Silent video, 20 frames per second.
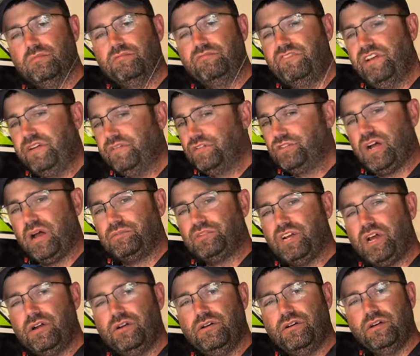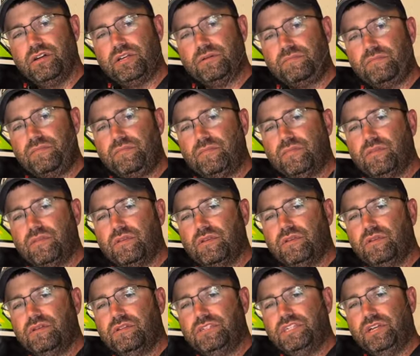favorite drop shot hook,
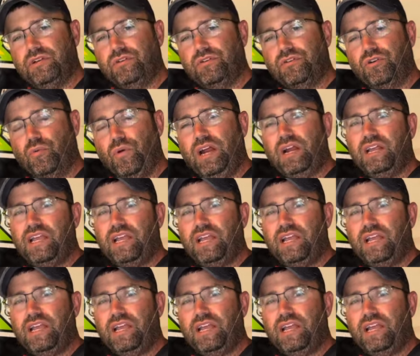cylinder weight.